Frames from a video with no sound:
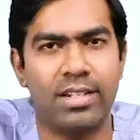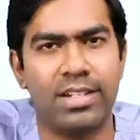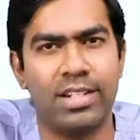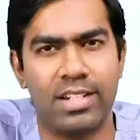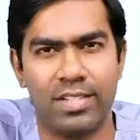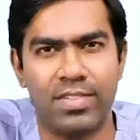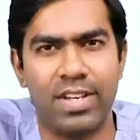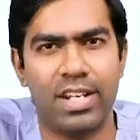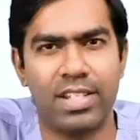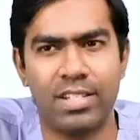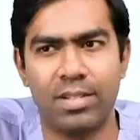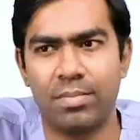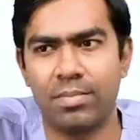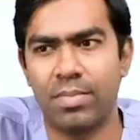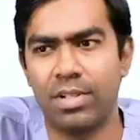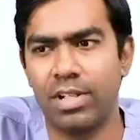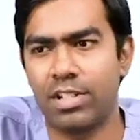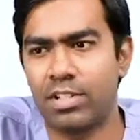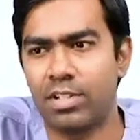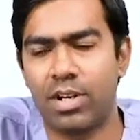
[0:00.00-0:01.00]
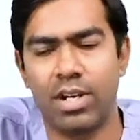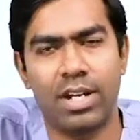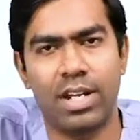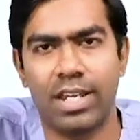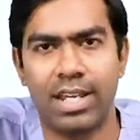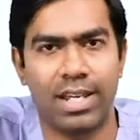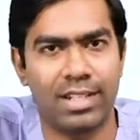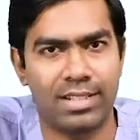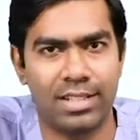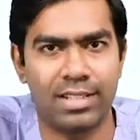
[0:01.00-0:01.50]
It's very simple. It's not
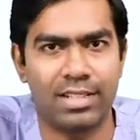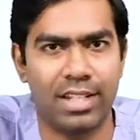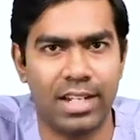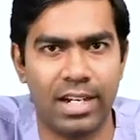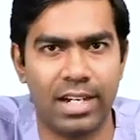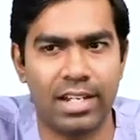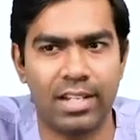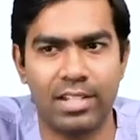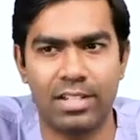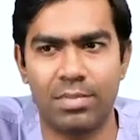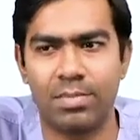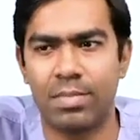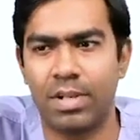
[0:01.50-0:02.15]
like excess ADH,